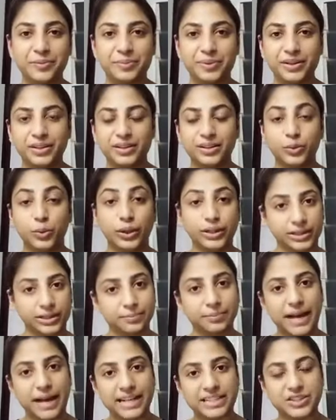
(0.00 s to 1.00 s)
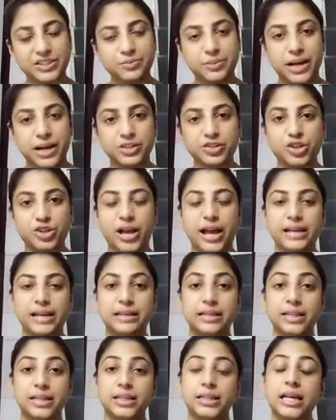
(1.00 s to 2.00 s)
people welcome back to my
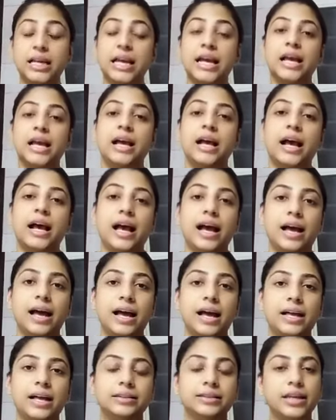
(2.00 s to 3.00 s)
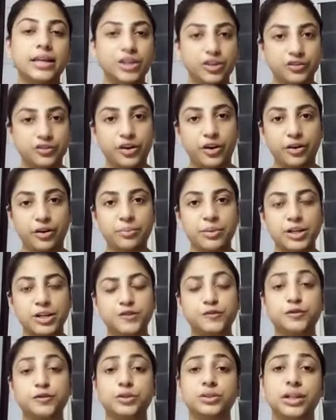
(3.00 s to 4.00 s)
channel and thank you very
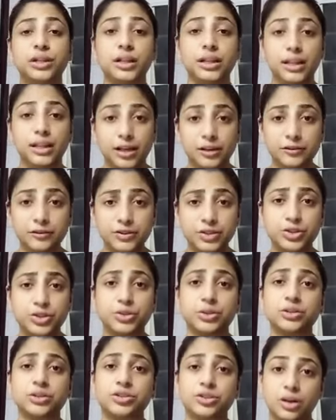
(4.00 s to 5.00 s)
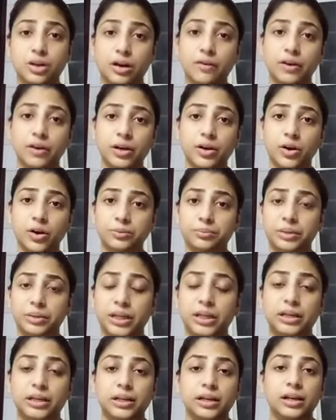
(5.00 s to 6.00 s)
much for the love that you're showering on
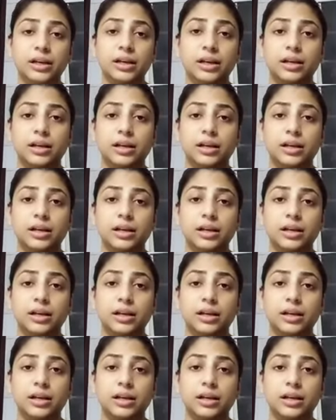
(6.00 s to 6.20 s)
me